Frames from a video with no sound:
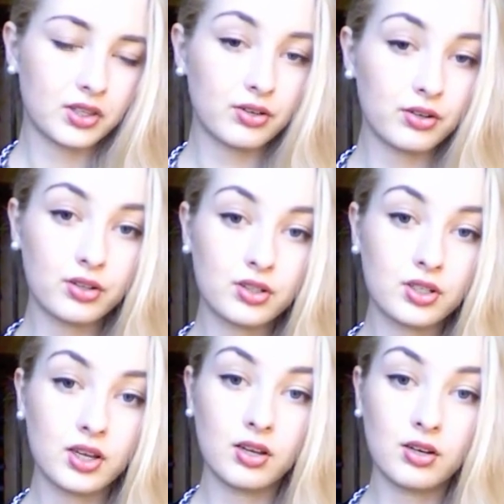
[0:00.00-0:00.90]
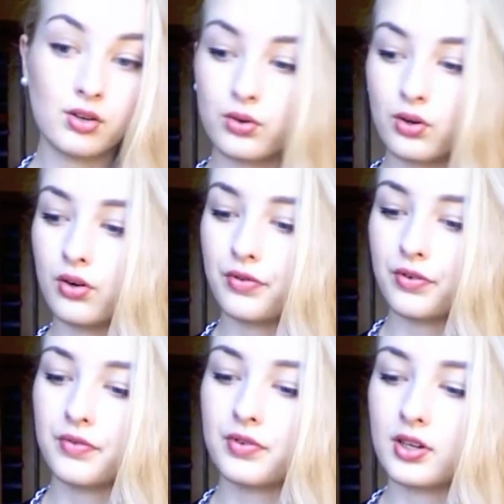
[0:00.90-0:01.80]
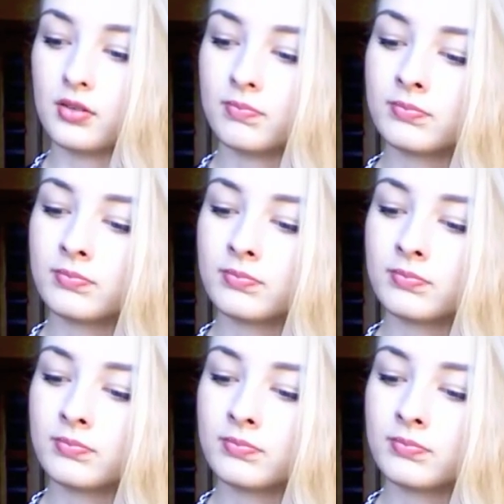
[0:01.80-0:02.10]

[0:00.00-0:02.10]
thirteen euro or fifteen.